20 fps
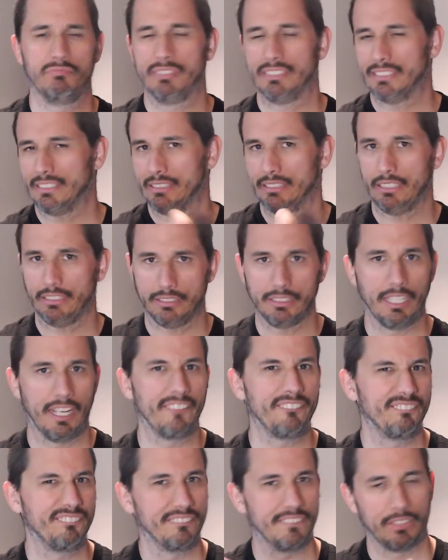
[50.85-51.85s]
So it would be able
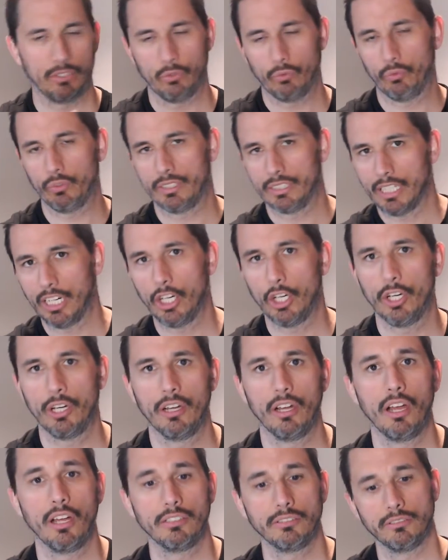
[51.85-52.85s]
to give you the exact
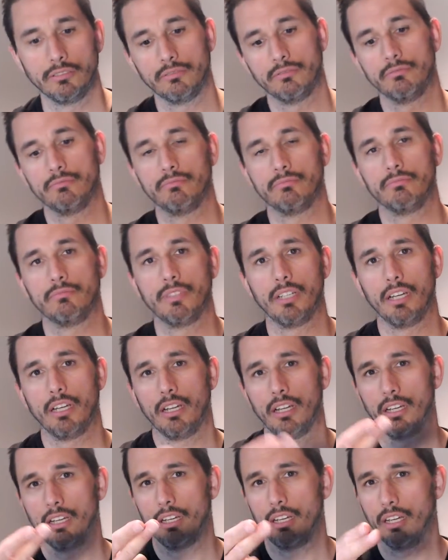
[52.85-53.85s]
brightness
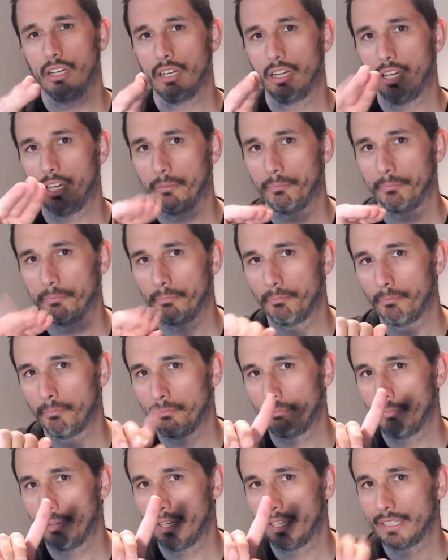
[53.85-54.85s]
measurement of any given
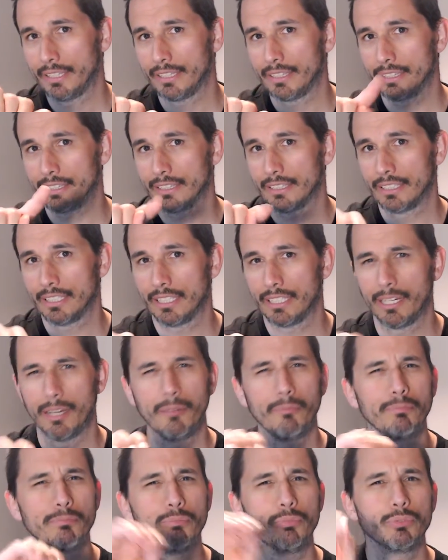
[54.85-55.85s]
room that the sensor is in.
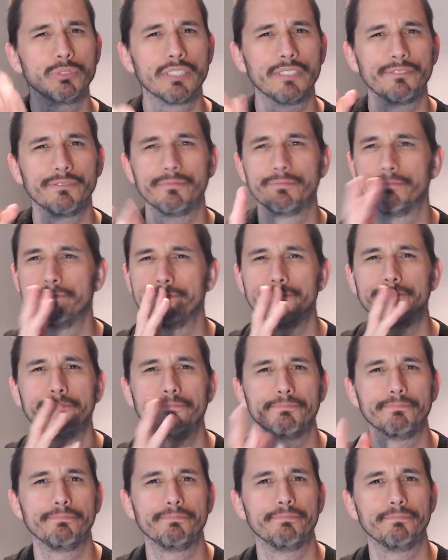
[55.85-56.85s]
The last
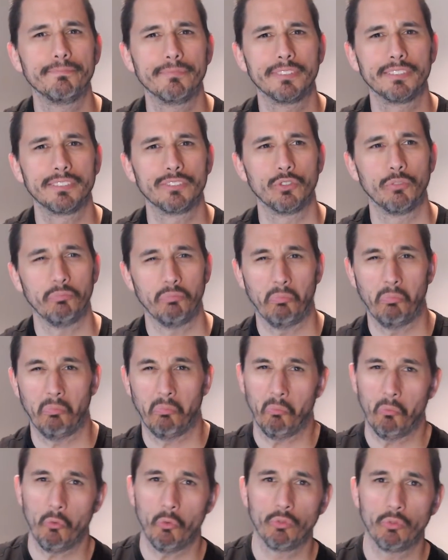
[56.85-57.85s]
sensor it has is a
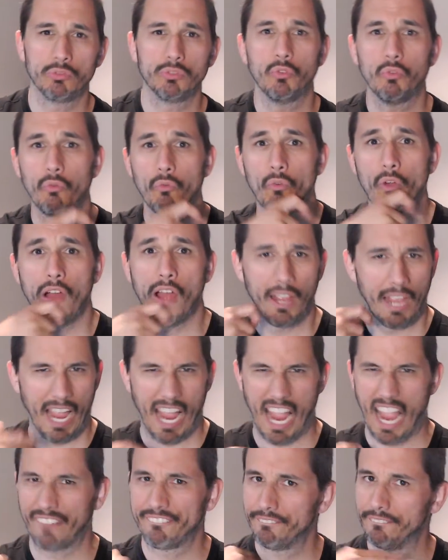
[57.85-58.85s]
humidity sensor,
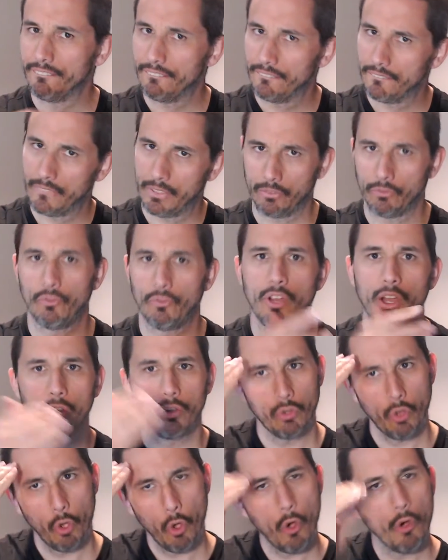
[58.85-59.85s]

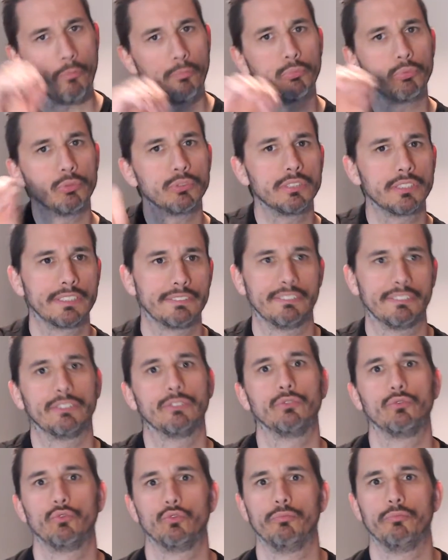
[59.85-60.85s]
and it will be able to
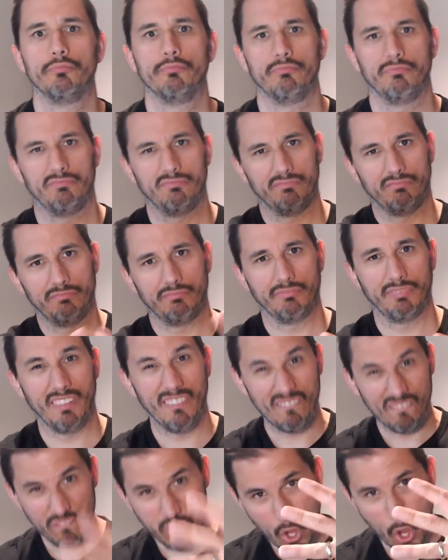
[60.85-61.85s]
tell you the exact
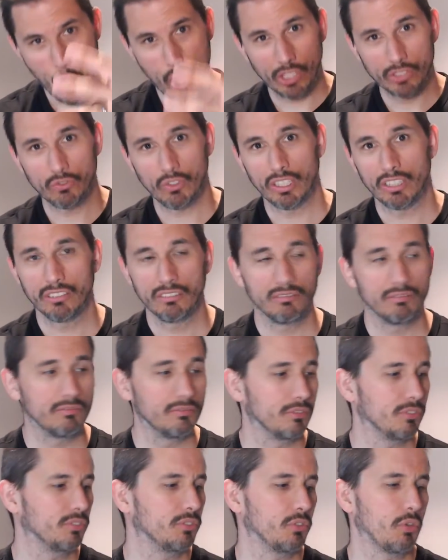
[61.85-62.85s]
relative humidity
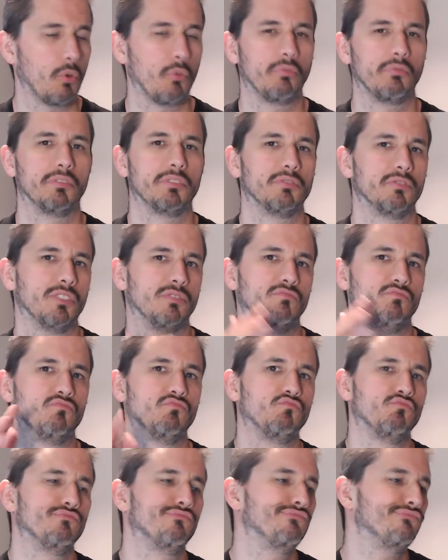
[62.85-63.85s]
of any room that you
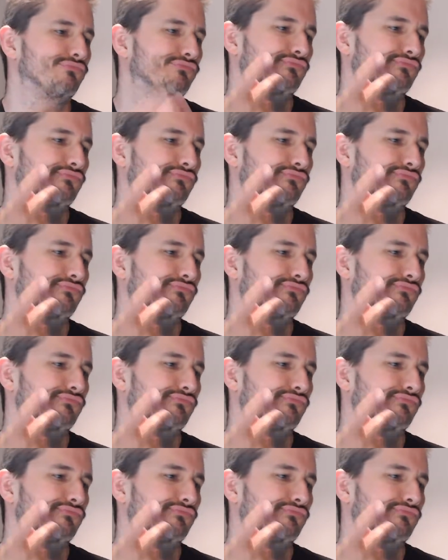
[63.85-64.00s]
install this